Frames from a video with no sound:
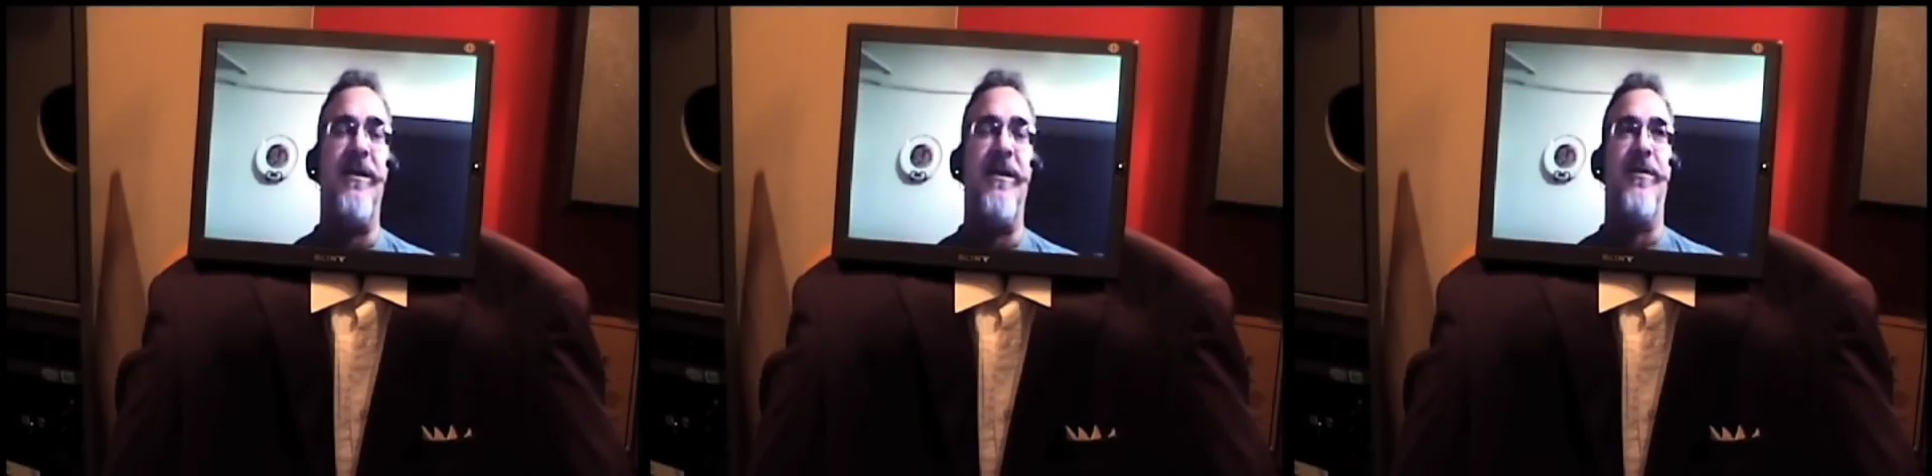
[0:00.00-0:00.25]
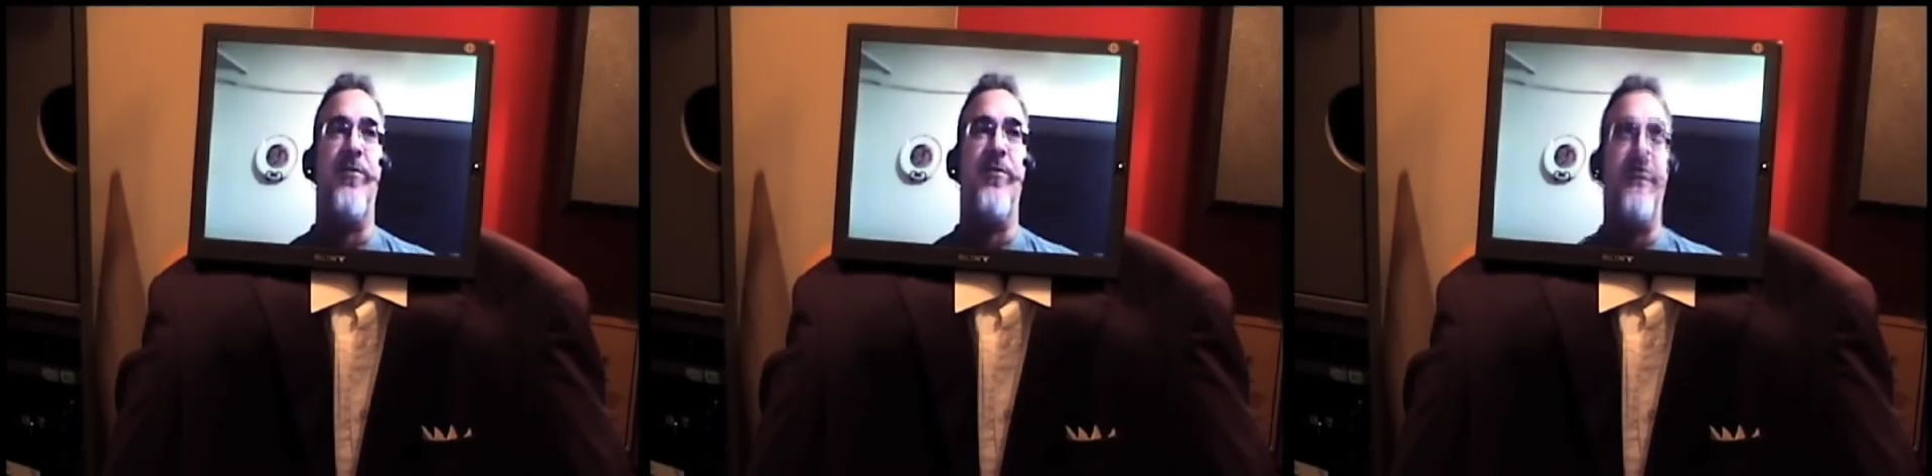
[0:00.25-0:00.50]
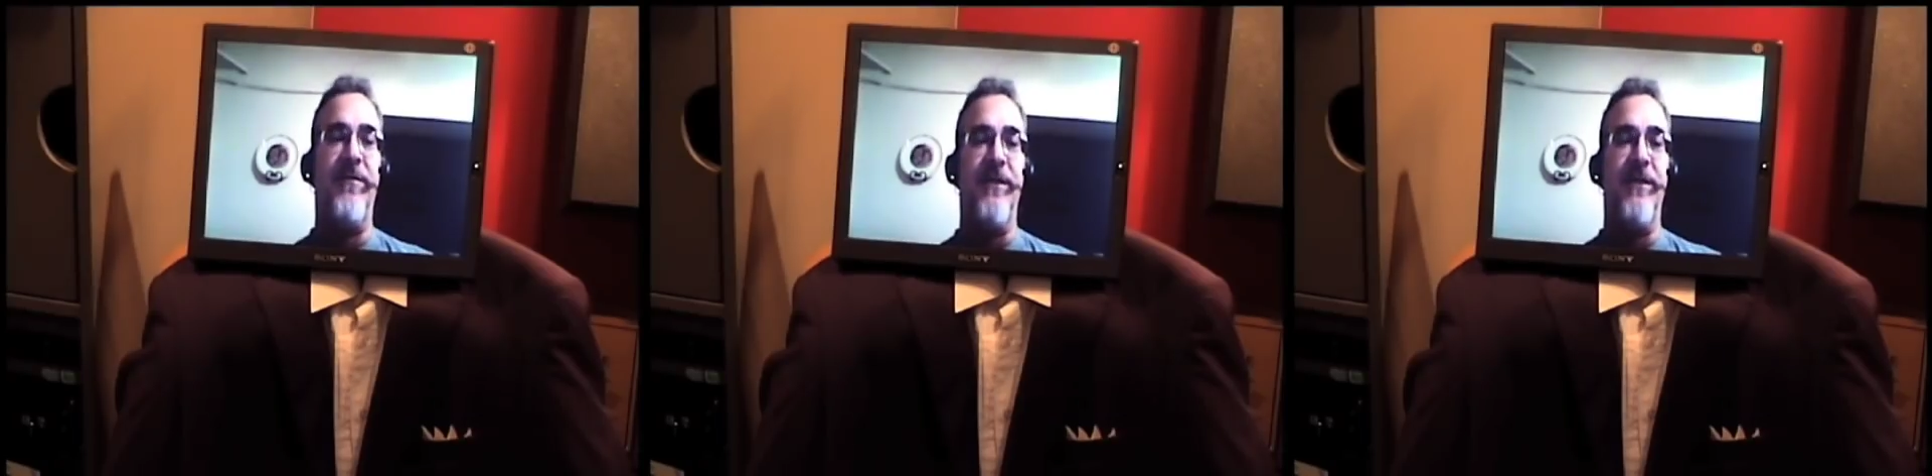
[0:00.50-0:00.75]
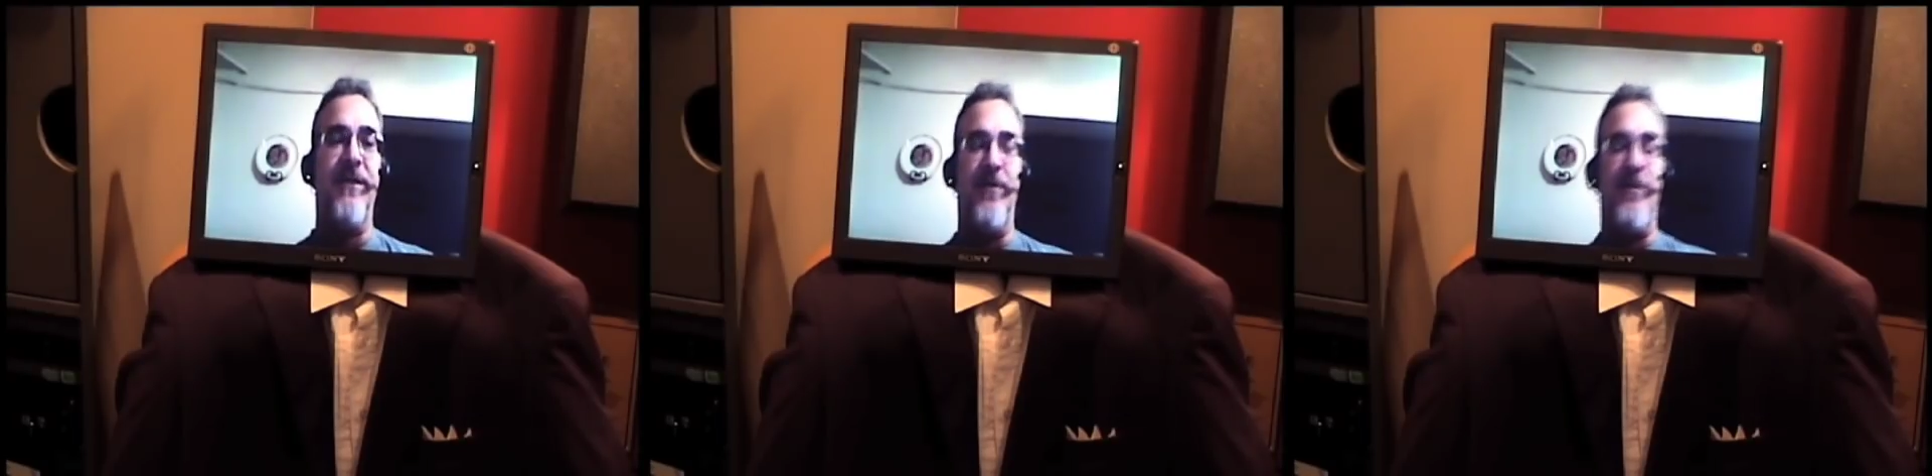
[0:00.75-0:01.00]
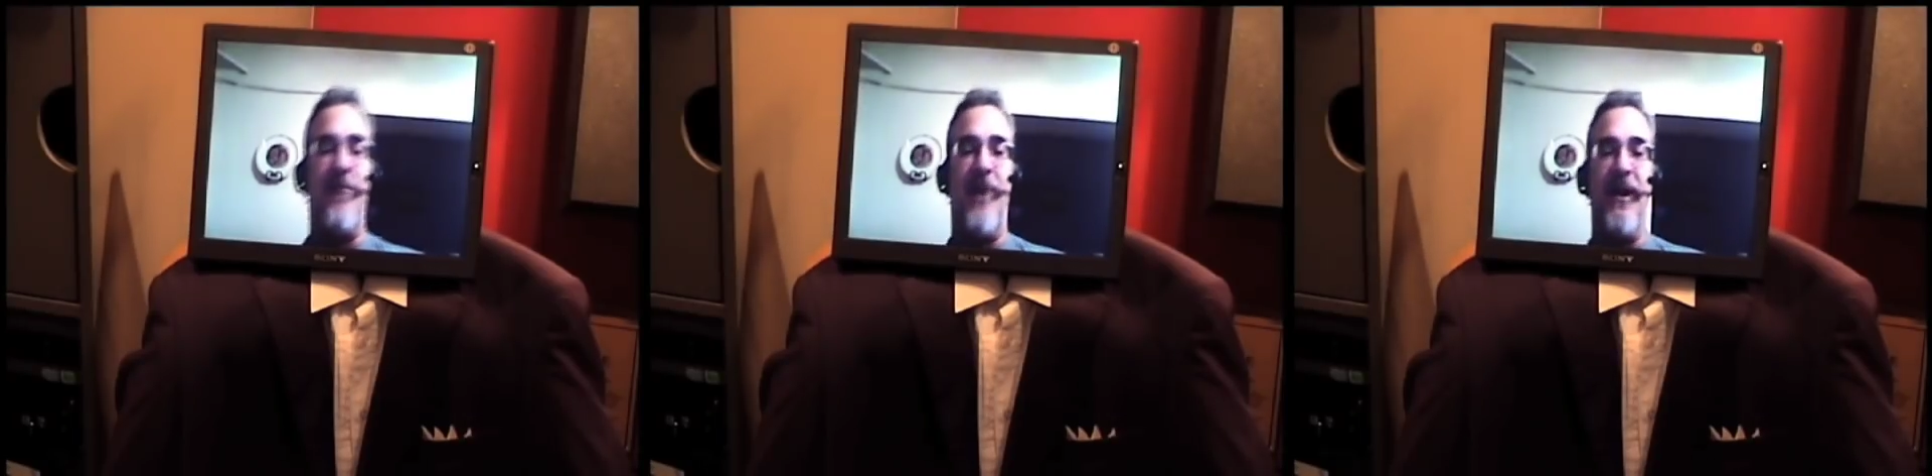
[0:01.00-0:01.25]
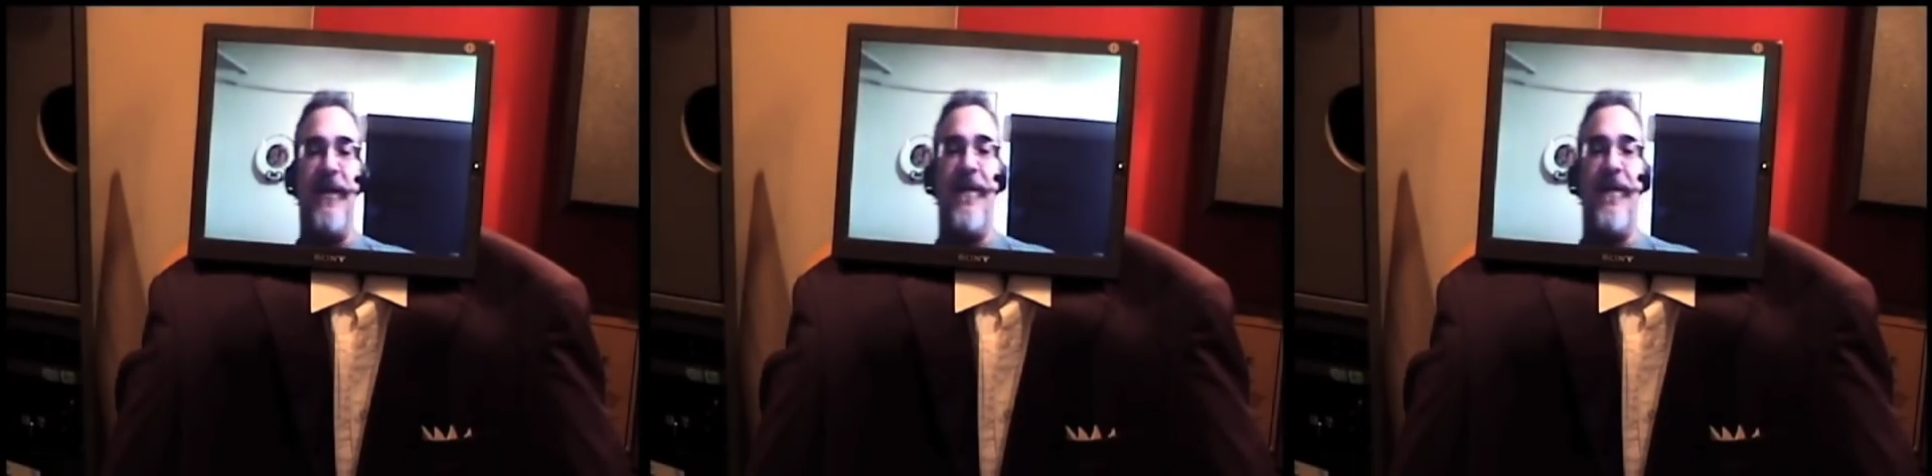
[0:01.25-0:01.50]
revenue, the
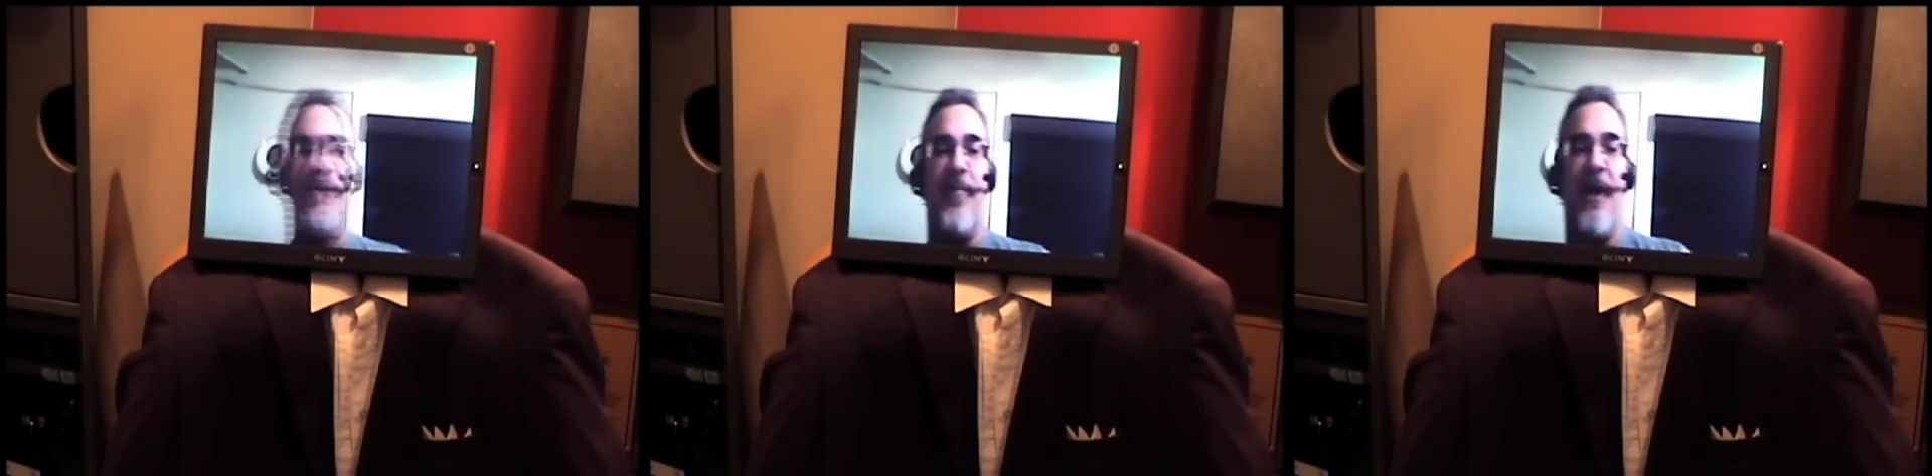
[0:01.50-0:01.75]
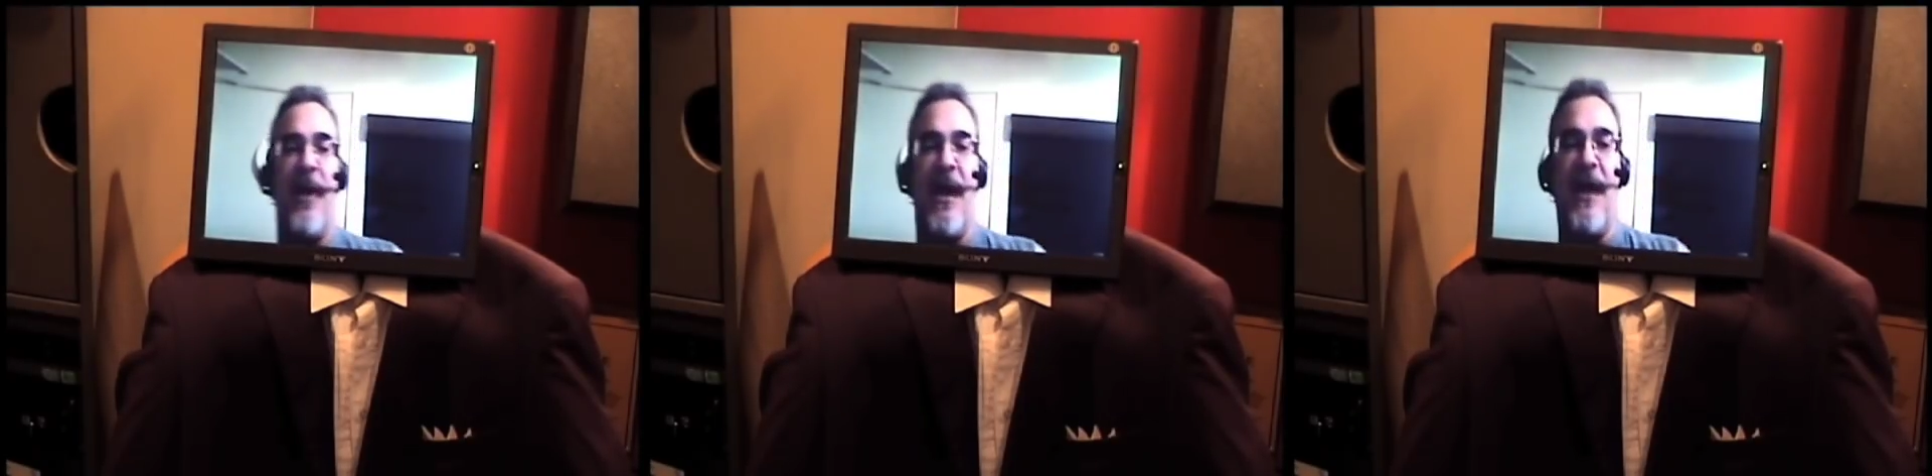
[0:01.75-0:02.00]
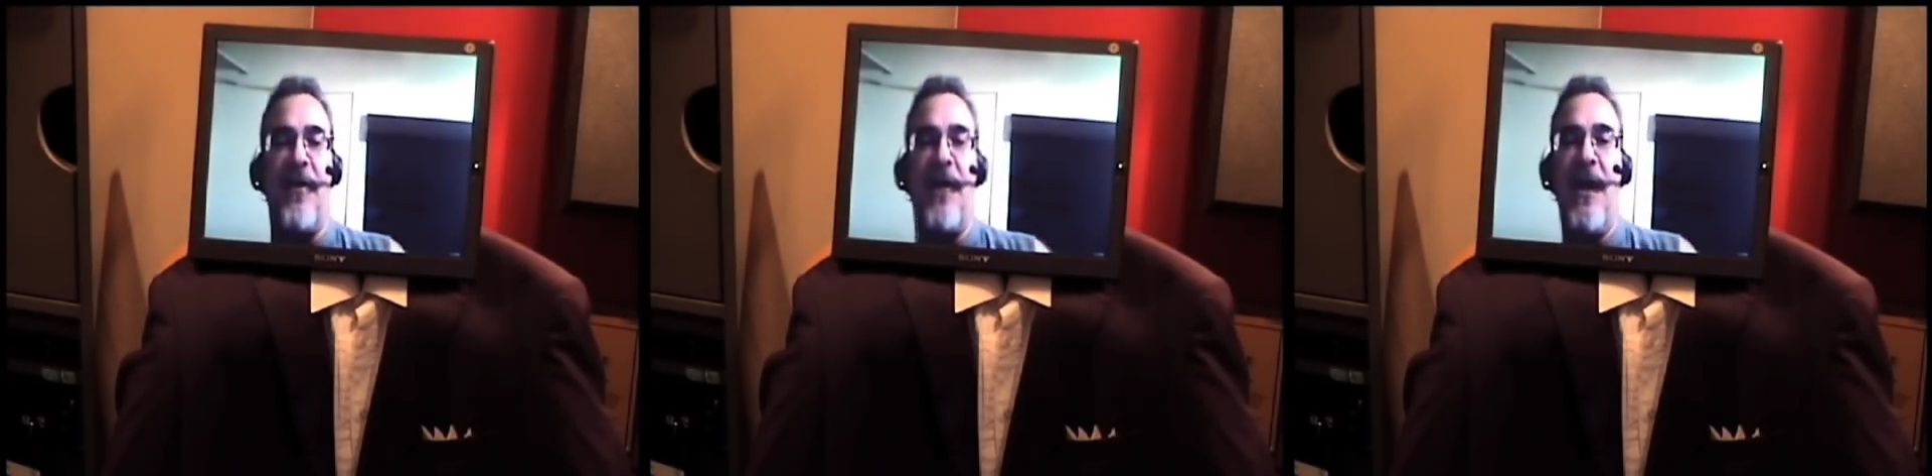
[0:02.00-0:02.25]
money that they pay out,